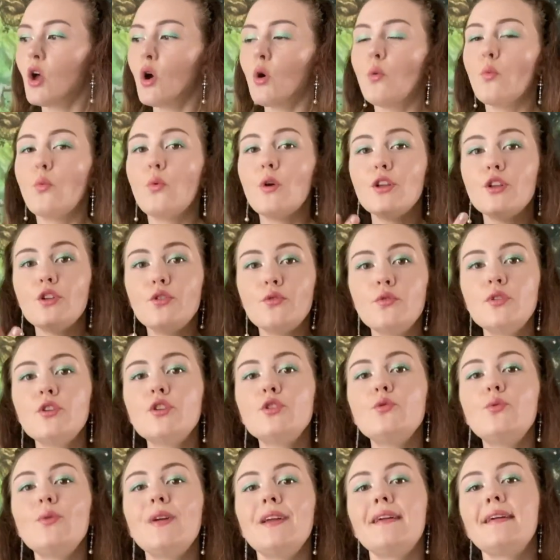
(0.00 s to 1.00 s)
When you are
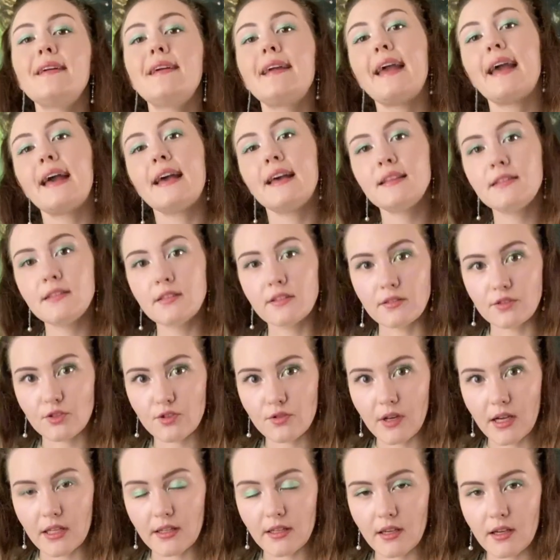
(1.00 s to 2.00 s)
doing candle
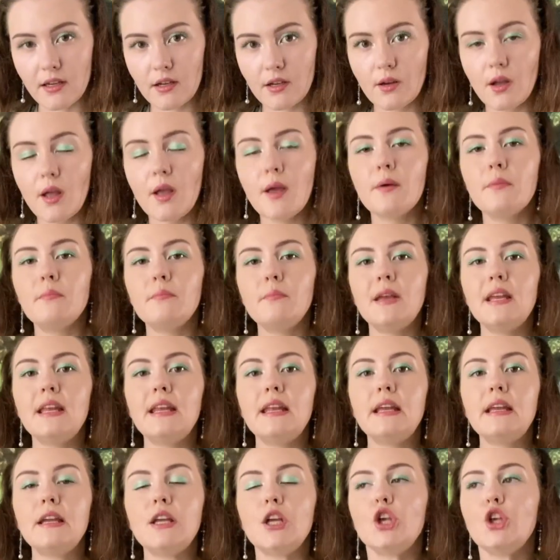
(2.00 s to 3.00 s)
tratak,
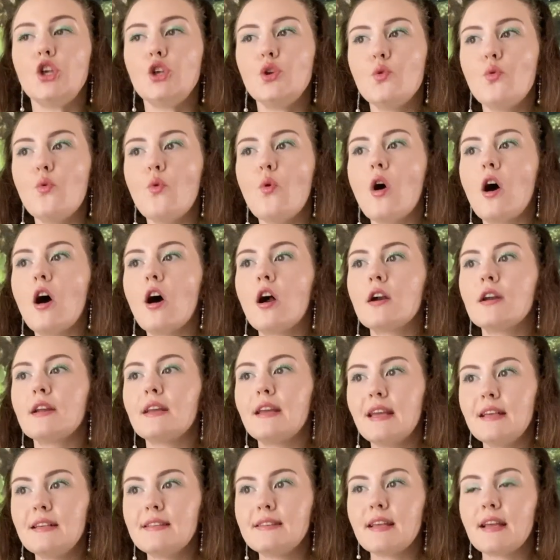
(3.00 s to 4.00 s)
meaning you are
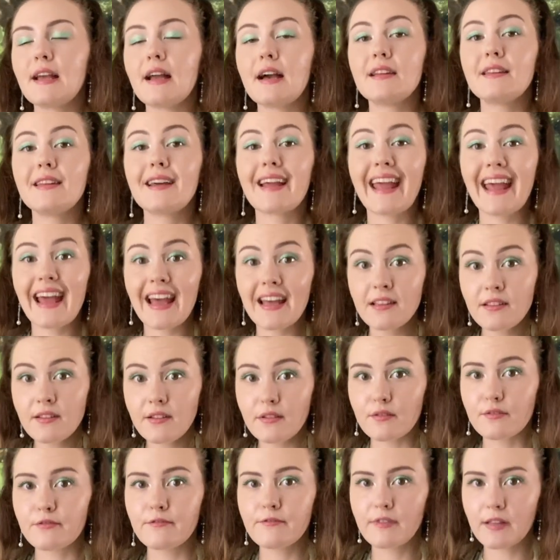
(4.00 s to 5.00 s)
gazing on a
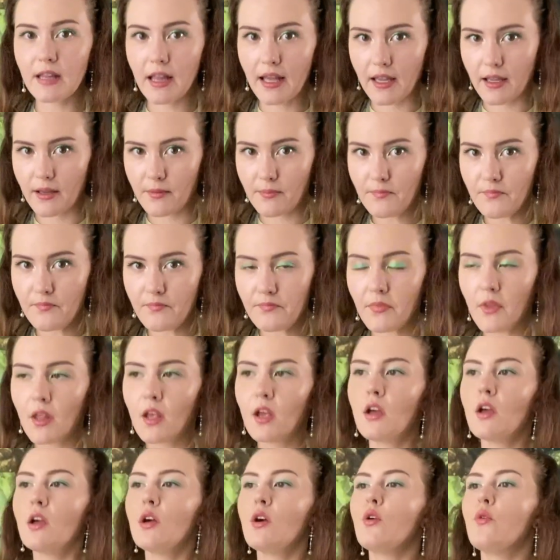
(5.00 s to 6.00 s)
candle flame,
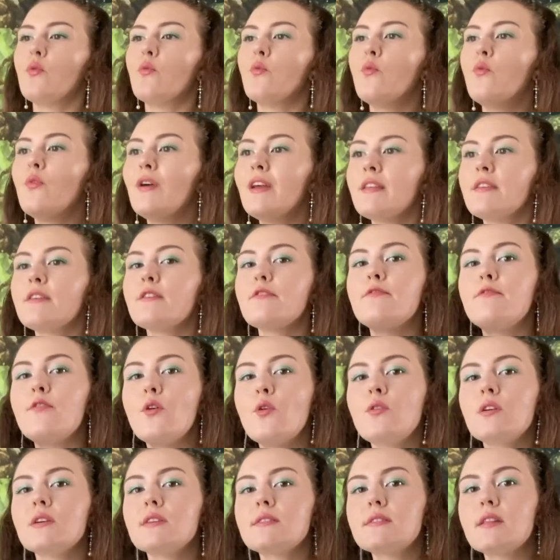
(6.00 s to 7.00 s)
with a
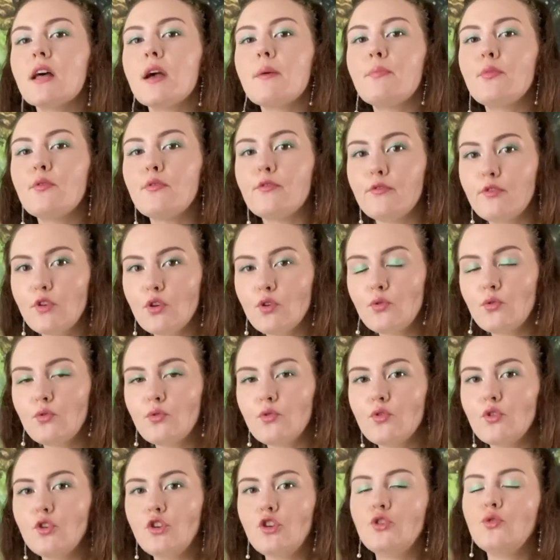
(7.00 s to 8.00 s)
focused type of
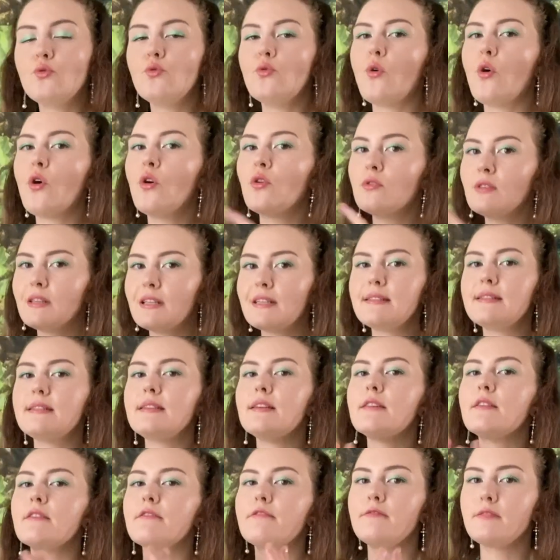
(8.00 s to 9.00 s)
view, you only
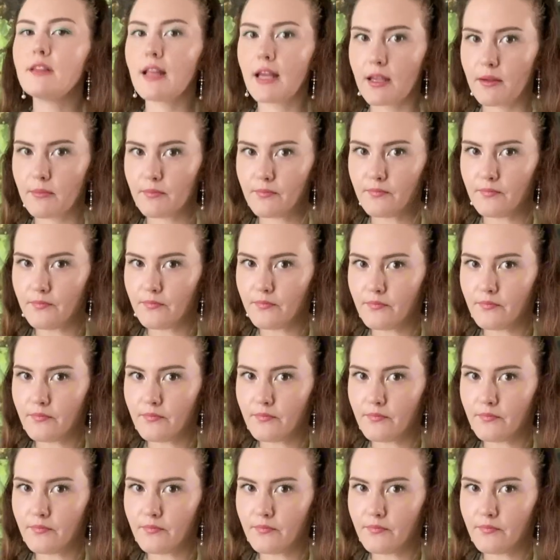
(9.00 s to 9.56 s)
see the flame.